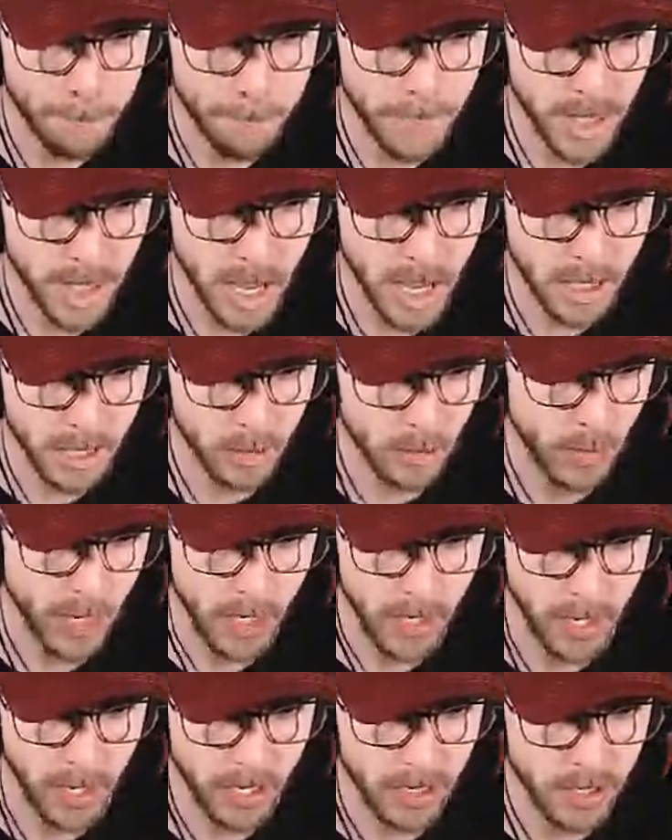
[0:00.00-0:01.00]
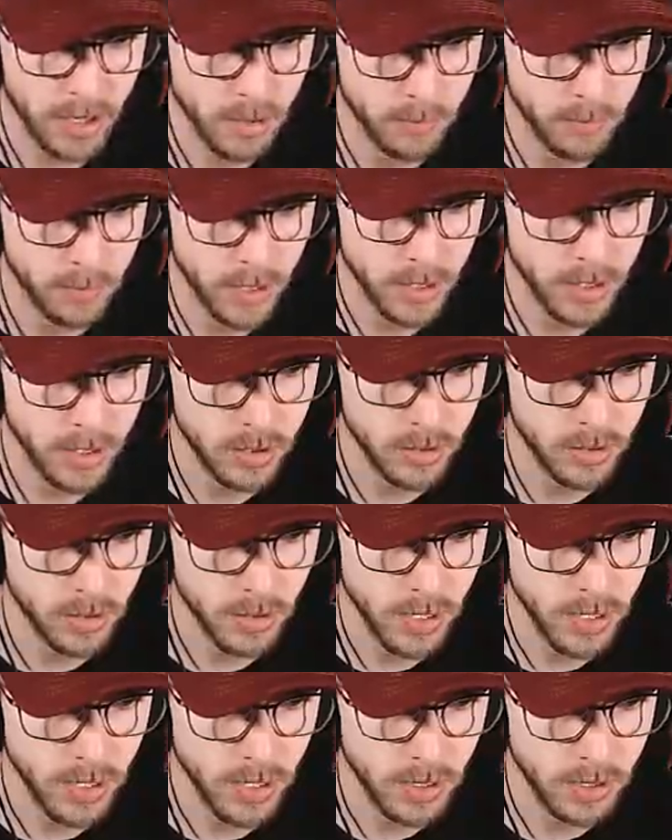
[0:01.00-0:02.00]
Block, wait, how do you, how do you do the
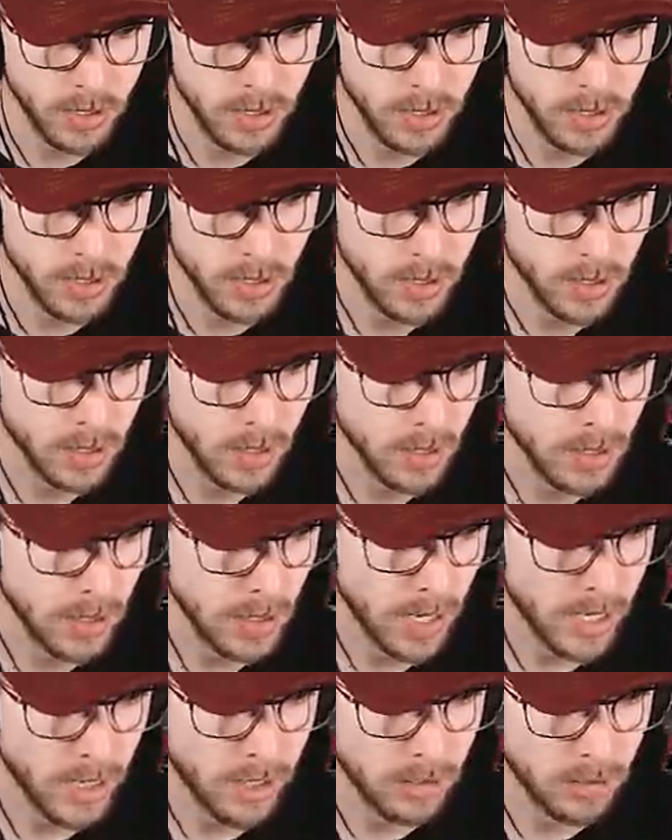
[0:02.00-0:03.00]
thing? How do you,